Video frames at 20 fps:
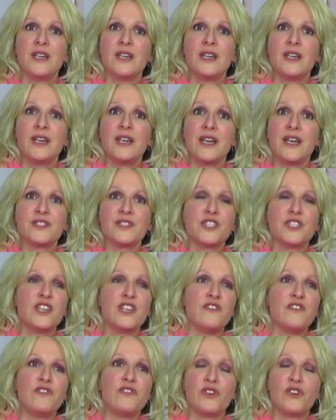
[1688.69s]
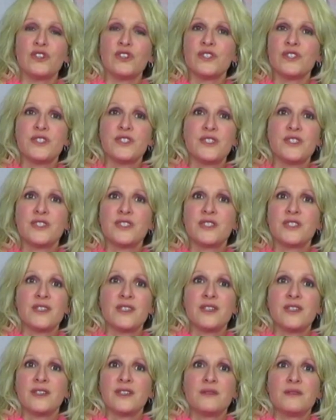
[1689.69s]
It has a diverse
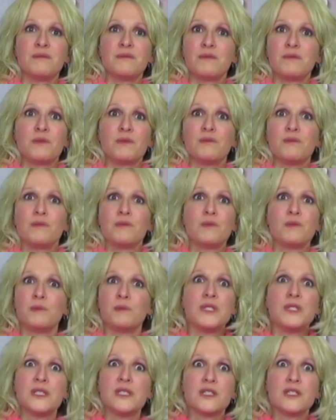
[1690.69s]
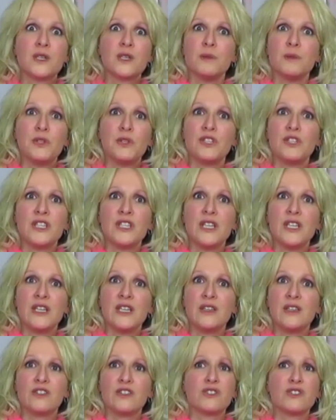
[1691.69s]
business
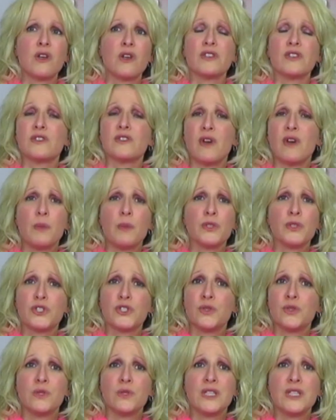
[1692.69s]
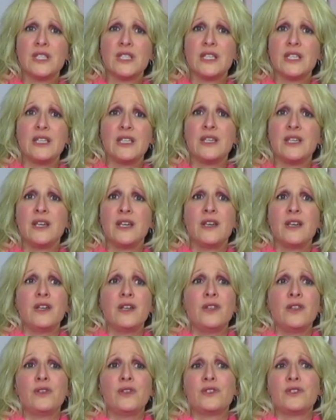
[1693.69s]
community. There's lots of opportunity. There's